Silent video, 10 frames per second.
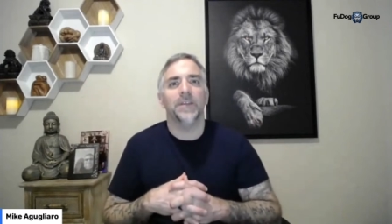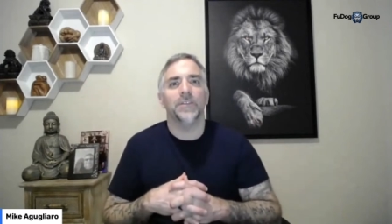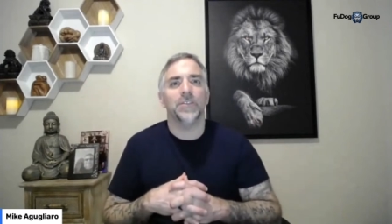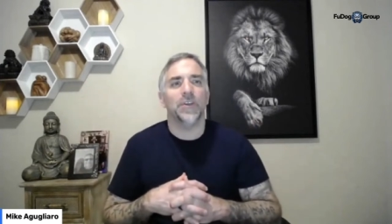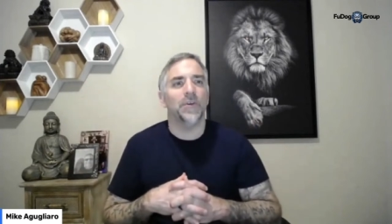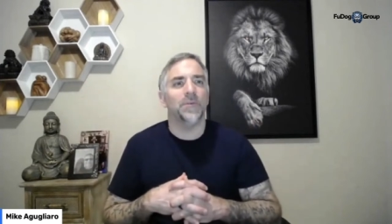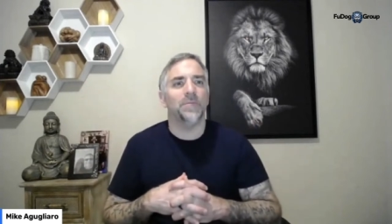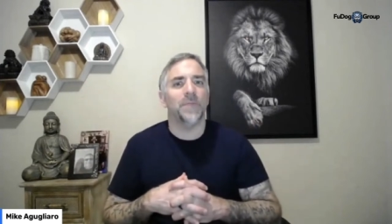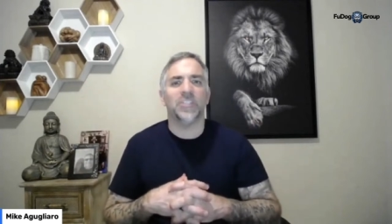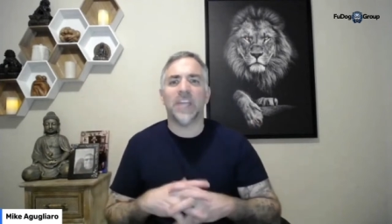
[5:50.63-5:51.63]
So
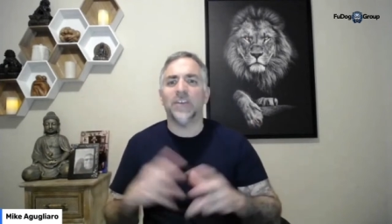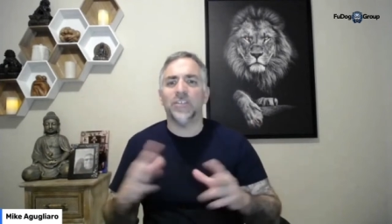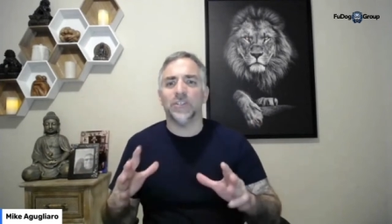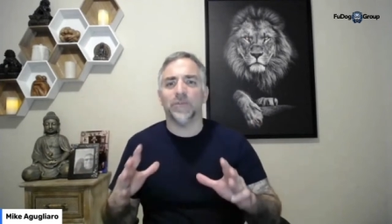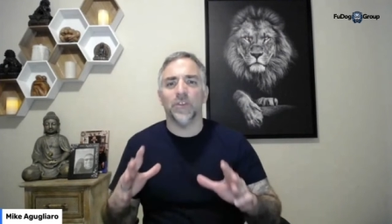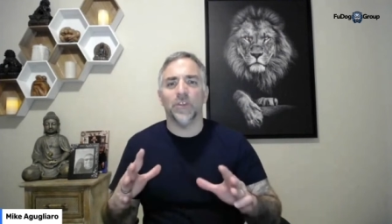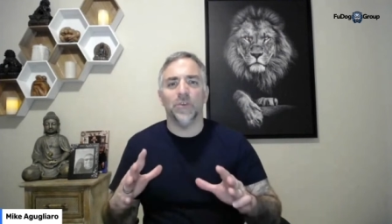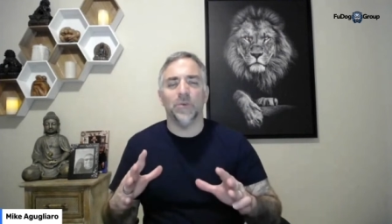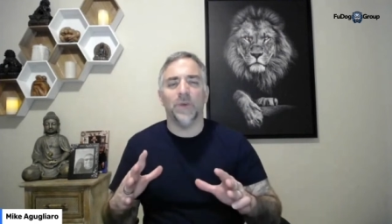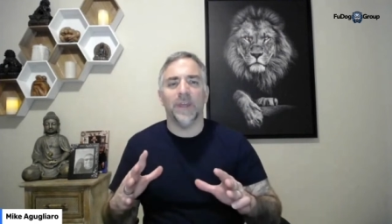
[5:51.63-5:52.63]
my challenge for
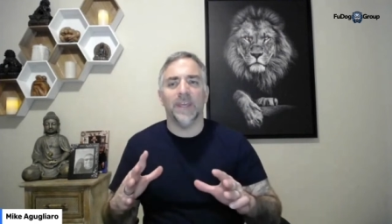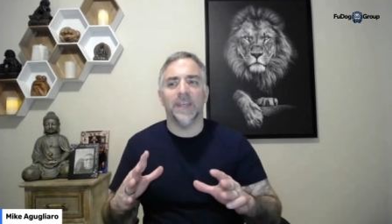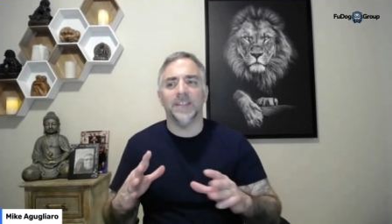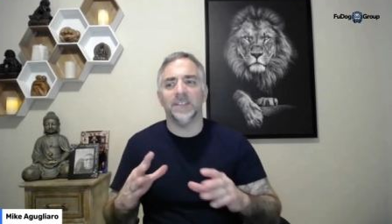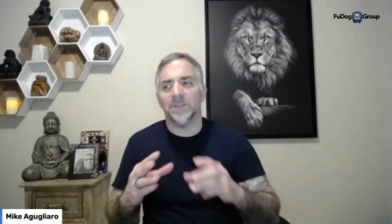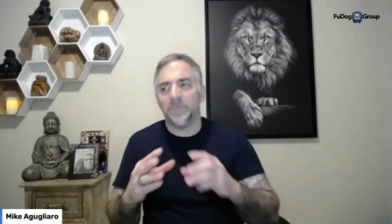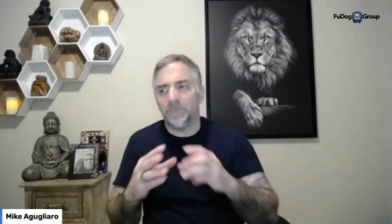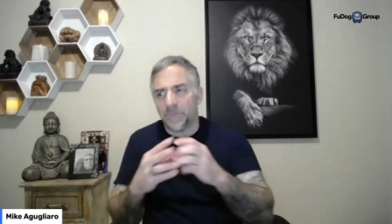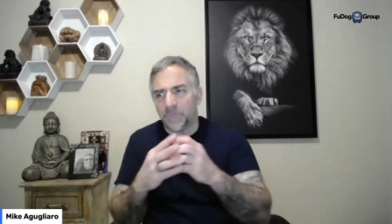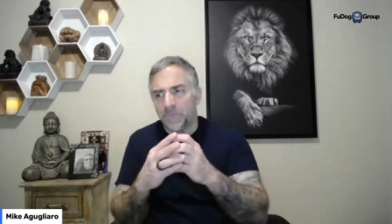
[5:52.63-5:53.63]
you is
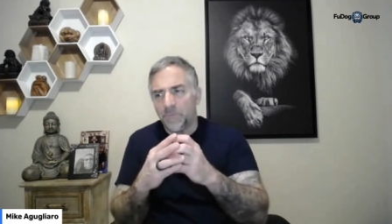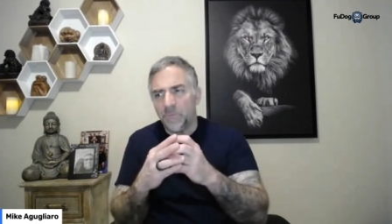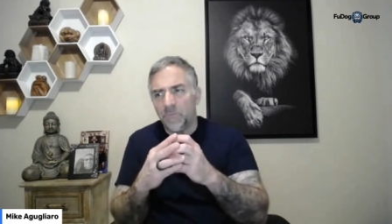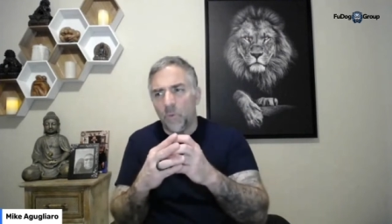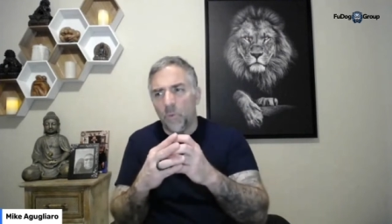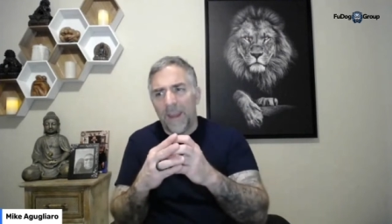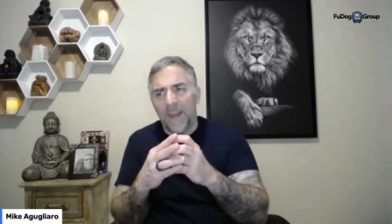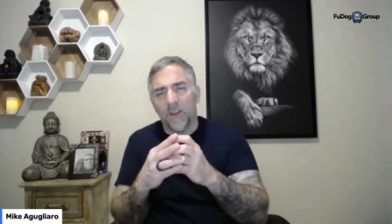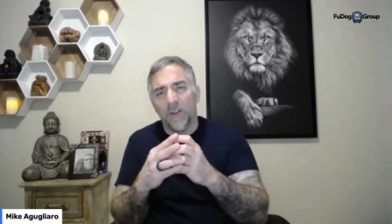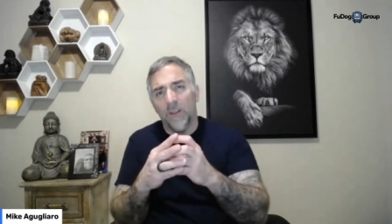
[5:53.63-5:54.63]

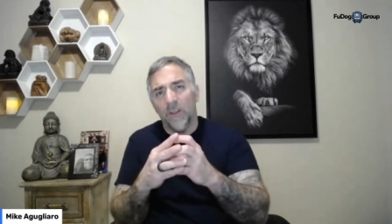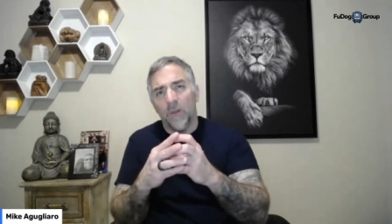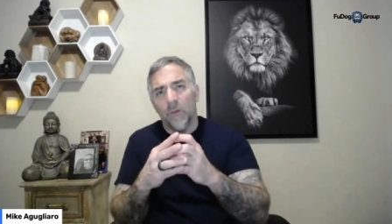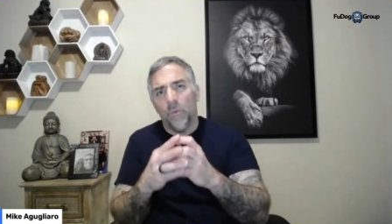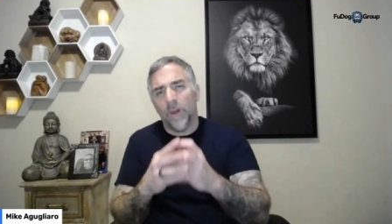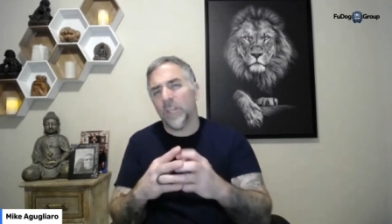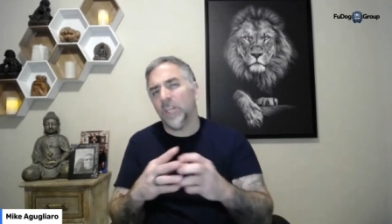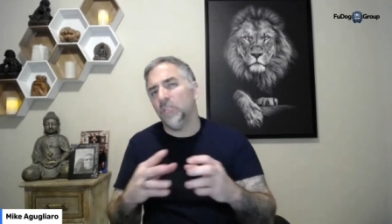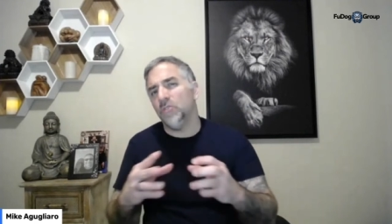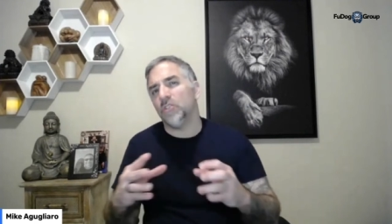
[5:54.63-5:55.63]
where where
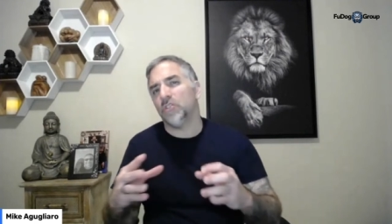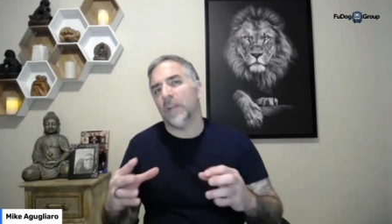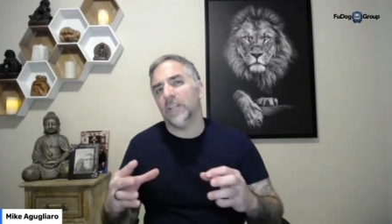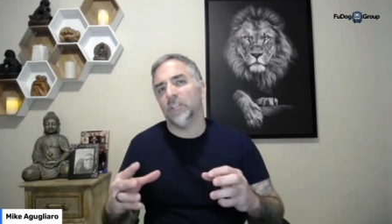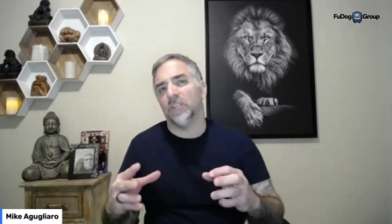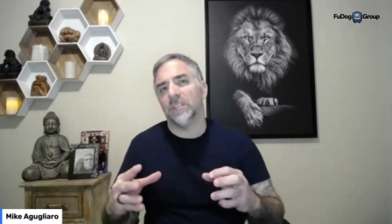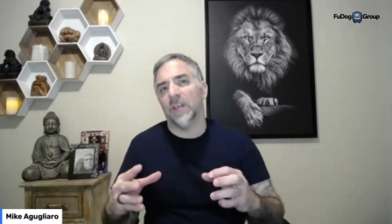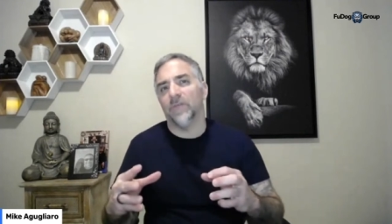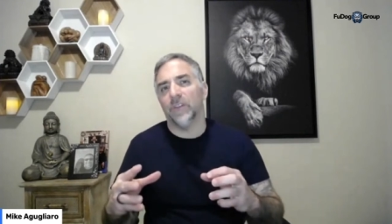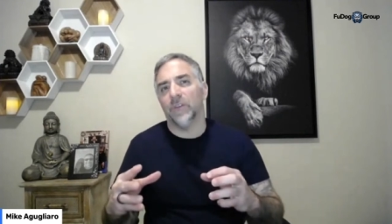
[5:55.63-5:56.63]
can you stretch
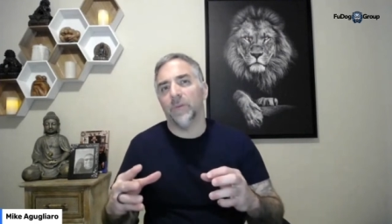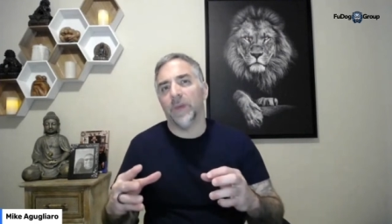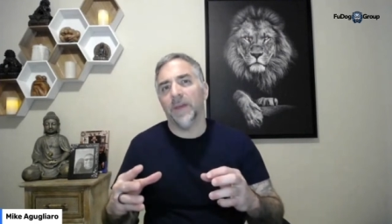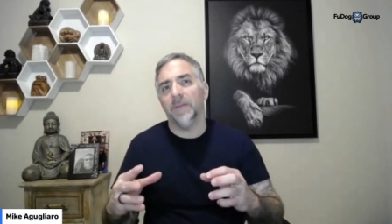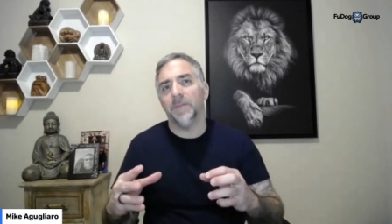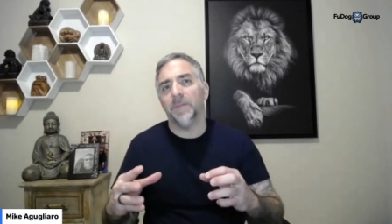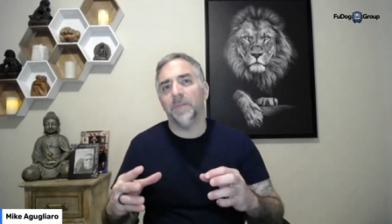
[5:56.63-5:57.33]
yourself a little bit